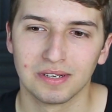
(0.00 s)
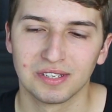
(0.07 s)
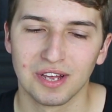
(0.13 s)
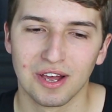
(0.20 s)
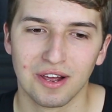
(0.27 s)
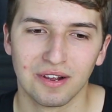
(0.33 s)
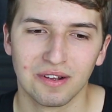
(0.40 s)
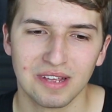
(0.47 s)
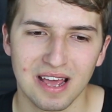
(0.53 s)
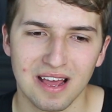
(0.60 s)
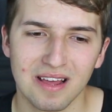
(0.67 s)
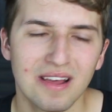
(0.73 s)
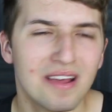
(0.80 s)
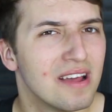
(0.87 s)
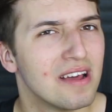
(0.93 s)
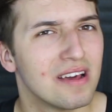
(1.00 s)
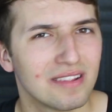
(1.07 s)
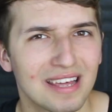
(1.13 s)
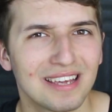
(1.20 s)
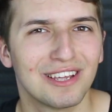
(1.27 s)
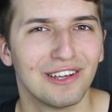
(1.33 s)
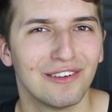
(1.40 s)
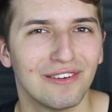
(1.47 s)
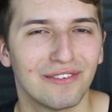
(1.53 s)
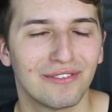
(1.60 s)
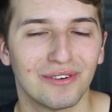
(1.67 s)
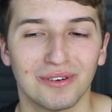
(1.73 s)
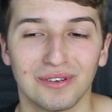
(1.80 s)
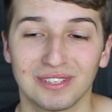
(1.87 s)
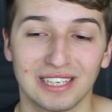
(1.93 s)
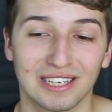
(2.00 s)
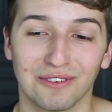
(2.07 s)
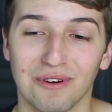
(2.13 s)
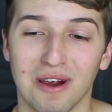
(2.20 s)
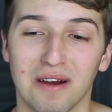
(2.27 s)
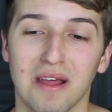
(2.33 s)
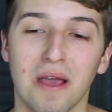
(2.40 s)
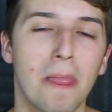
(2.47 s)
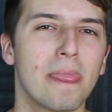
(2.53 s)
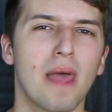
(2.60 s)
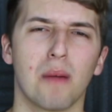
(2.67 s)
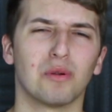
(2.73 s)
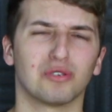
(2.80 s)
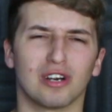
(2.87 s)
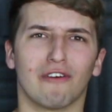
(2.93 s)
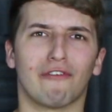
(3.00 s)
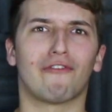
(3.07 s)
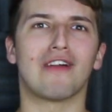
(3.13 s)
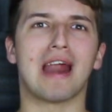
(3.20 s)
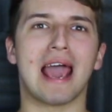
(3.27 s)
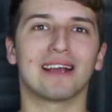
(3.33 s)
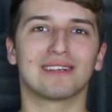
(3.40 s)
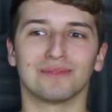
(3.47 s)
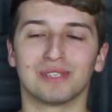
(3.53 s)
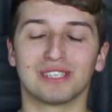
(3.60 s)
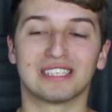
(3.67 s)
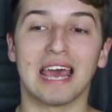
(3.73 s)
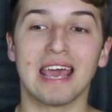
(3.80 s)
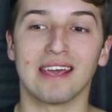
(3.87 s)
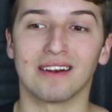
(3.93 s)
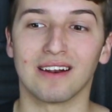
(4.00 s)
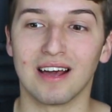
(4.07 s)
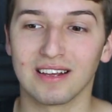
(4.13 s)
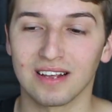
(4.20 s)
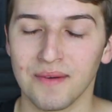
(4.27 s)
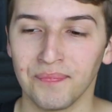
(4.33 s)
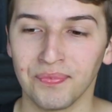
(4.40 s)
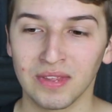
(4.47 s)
So yeah, thank you for sticking around. I'm not trying to flex, I'm just saying, like,